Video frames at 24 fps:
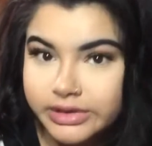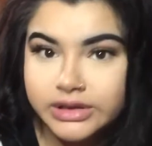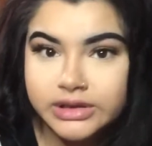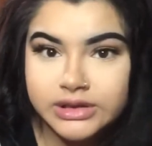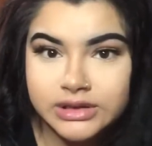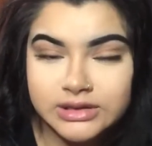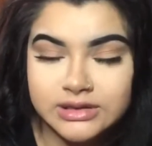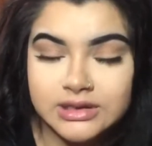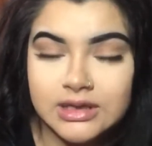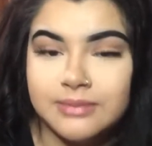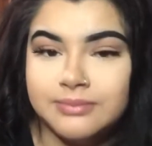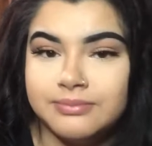
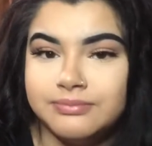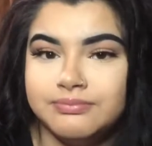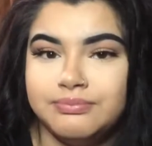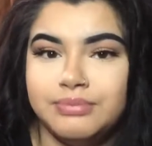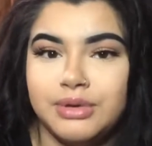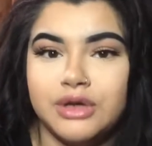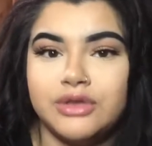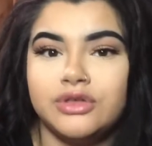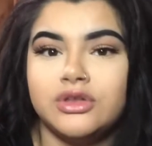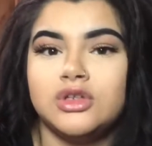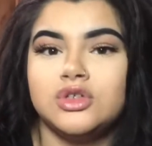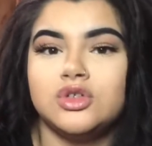some
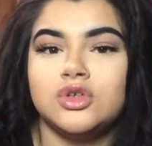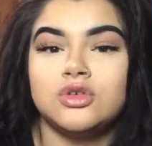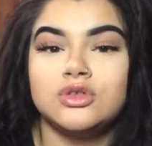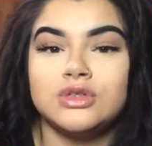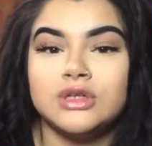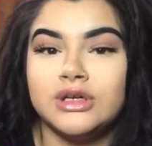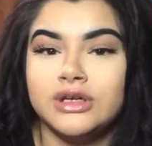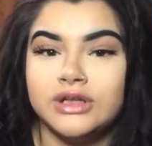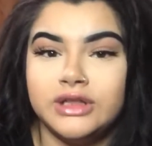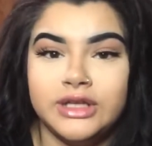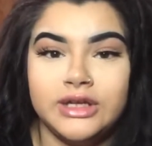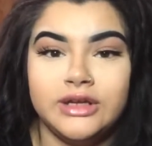birth controls
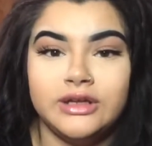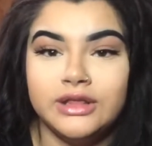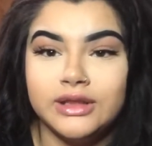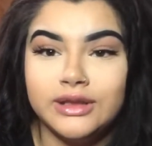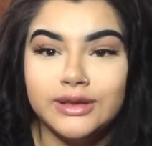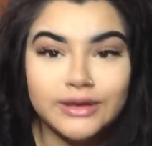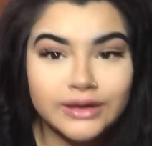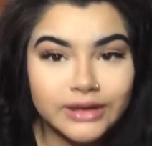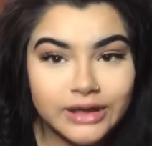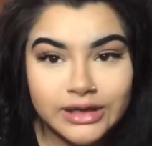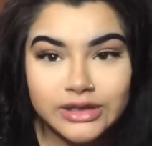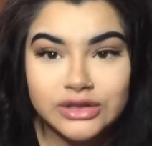can
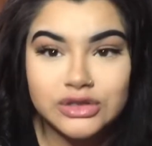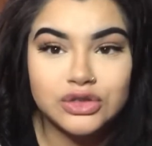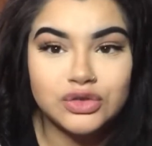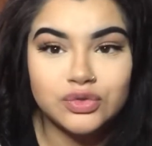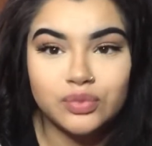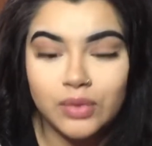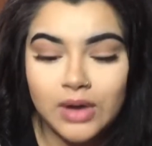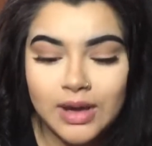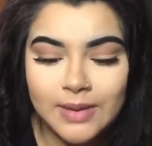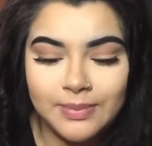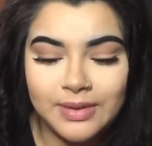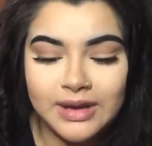clearly like just
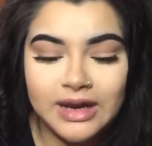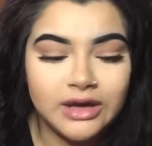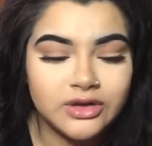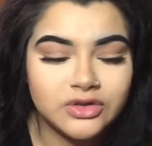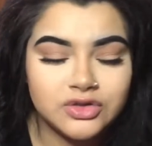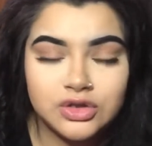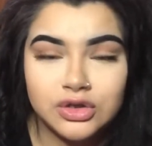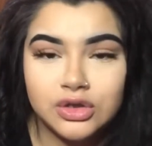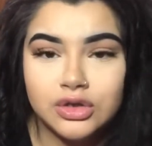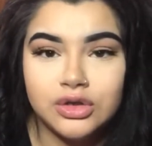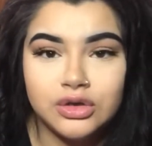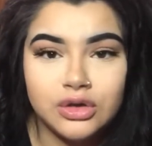wipe it out
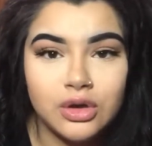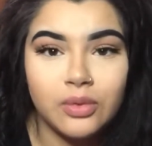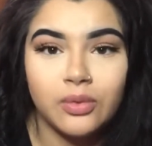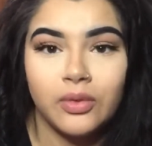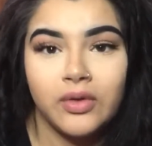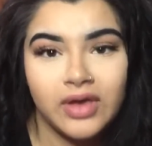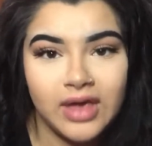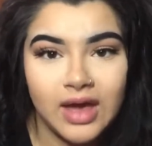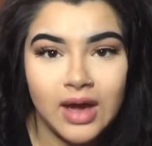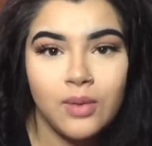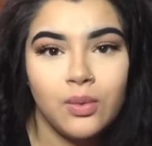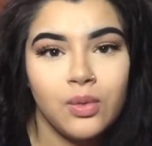so you
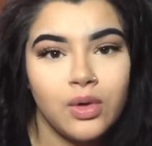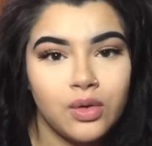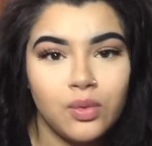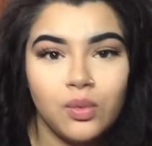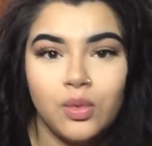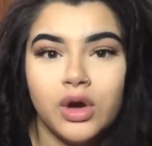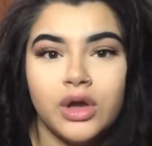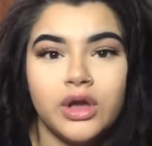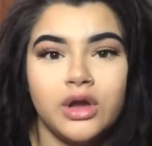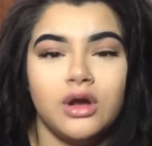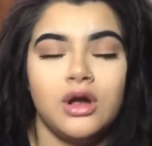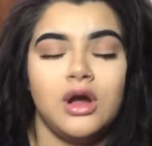don't get one
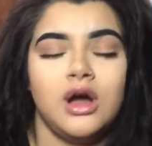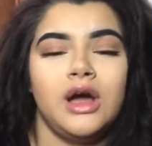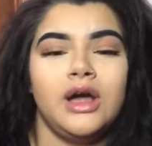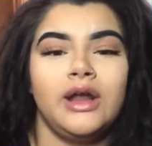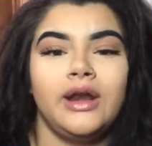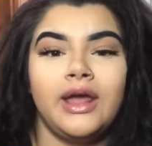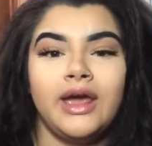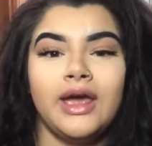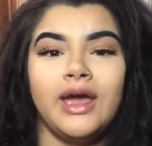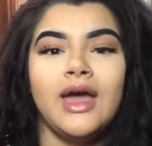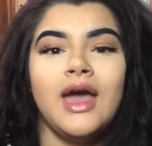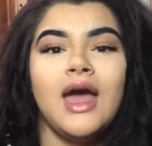while you're
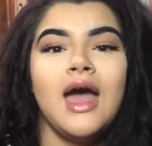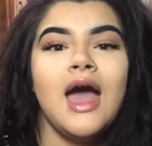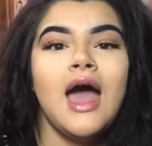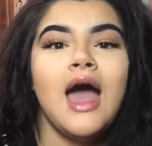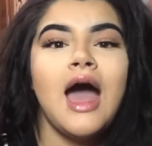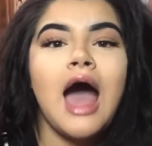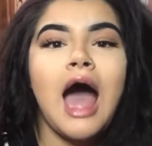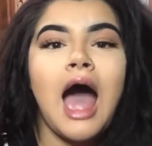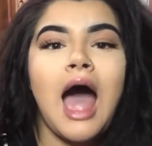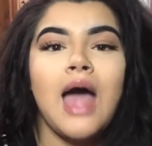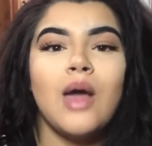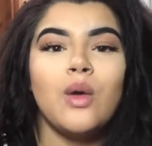on it,
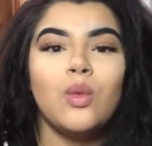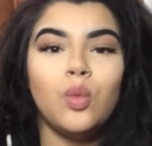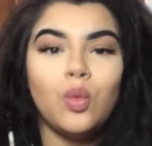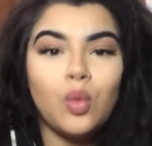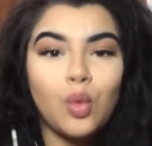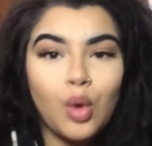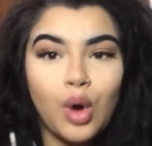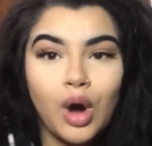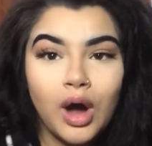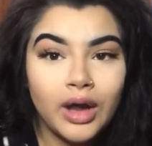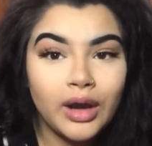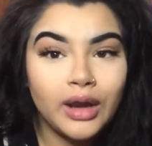I
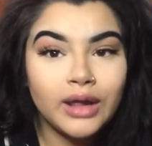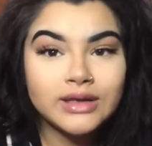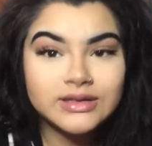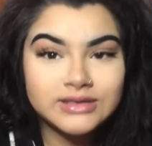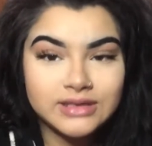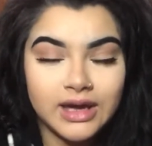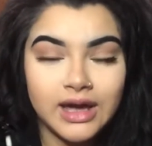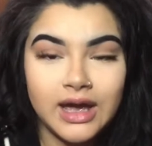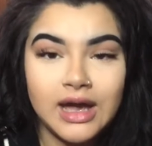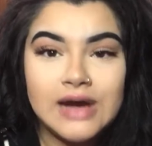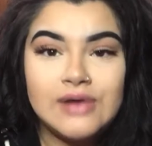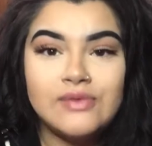wanted
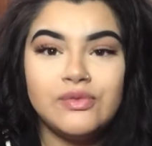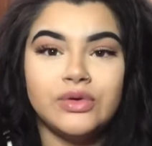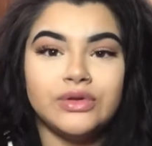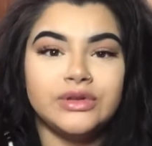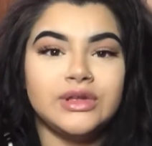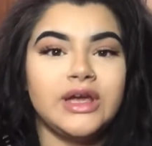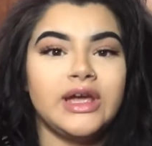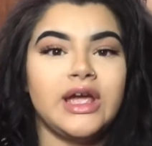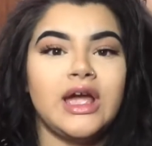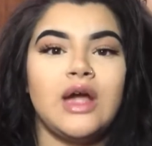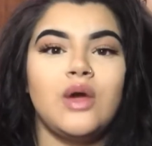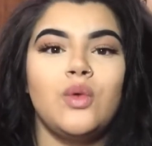to have one.
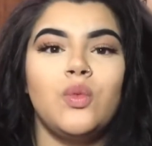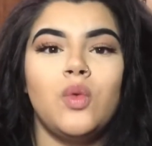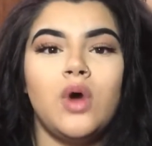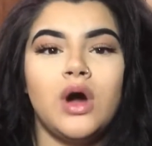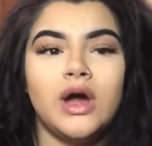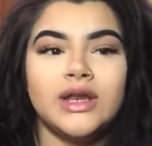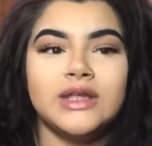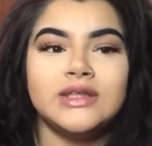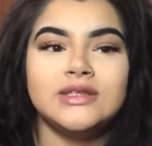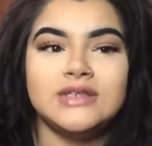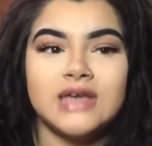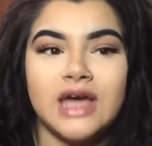Like, I
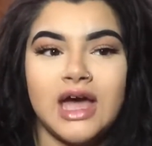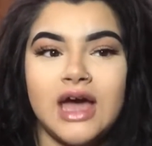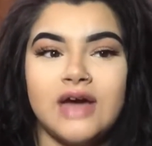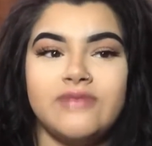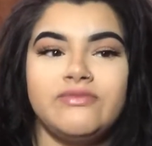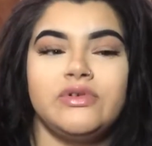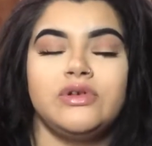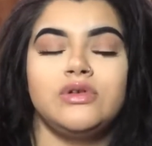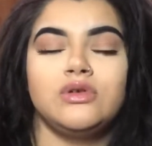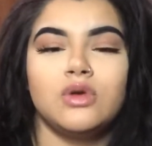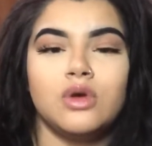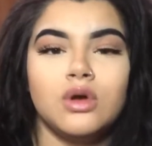wanted to have
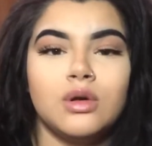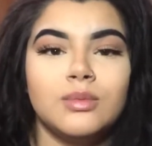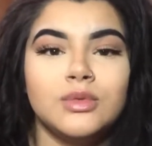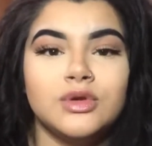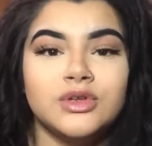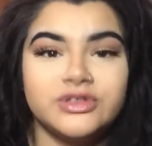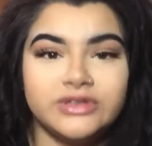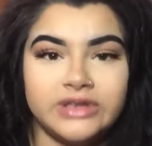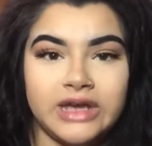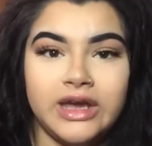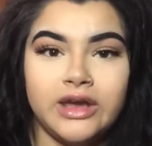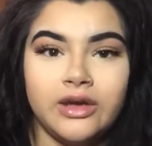a normal
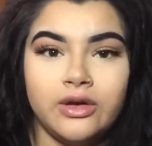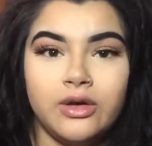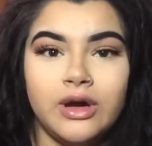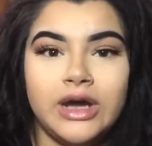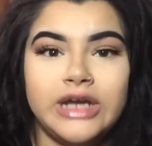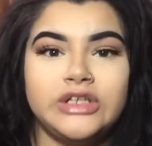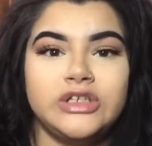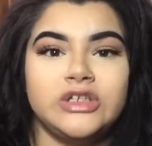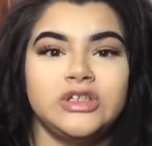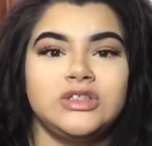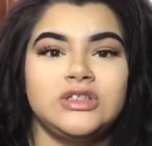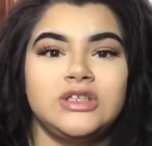cycle. I
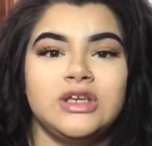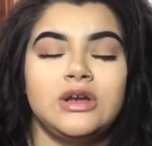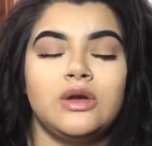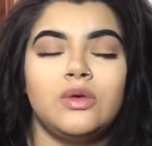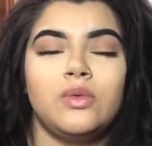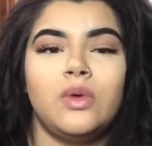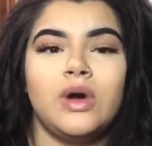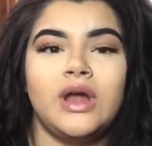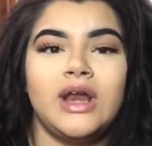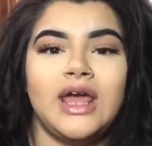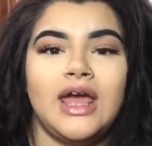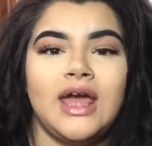just didn't
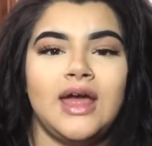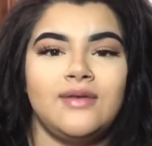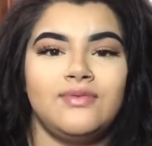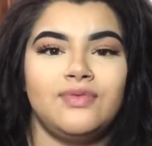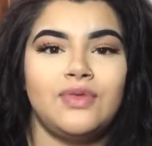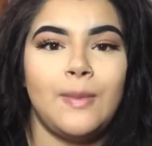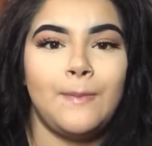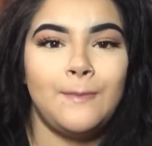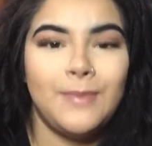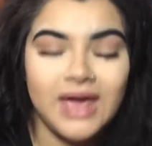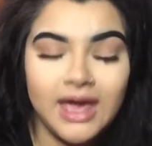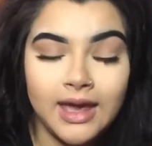want to have
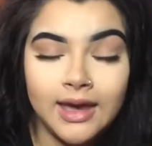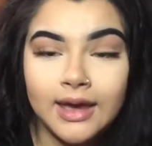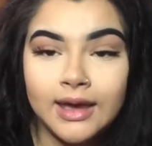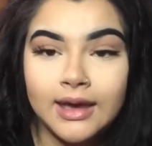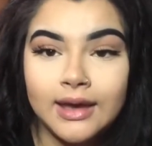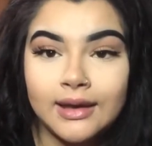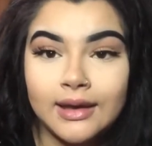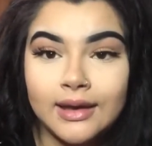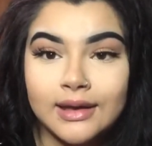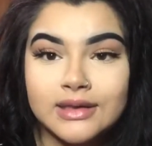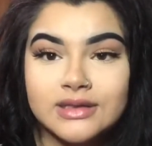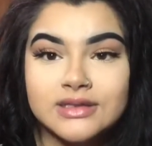the
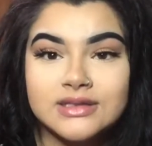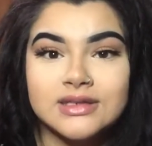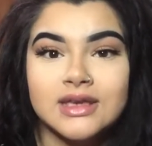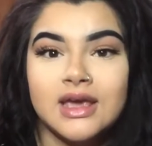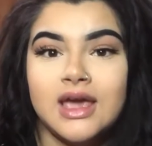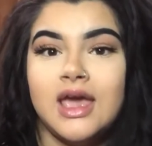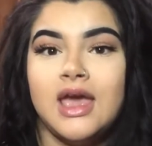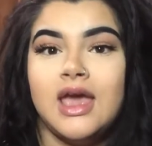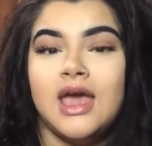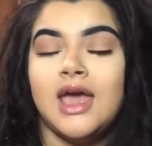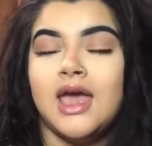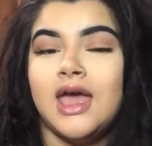pains
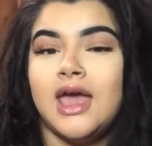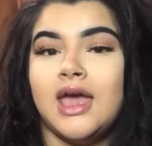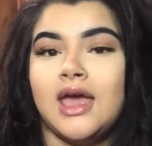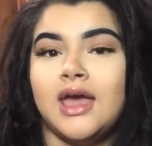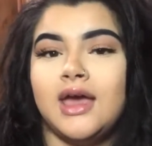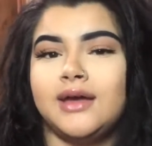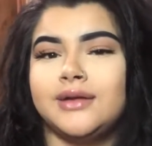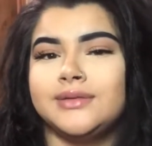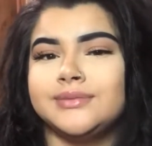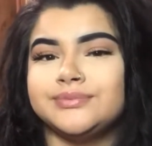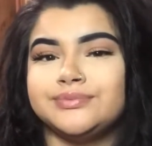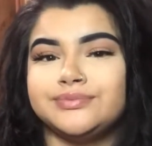
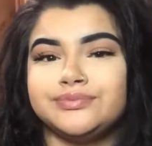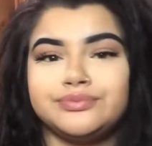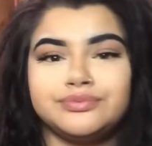and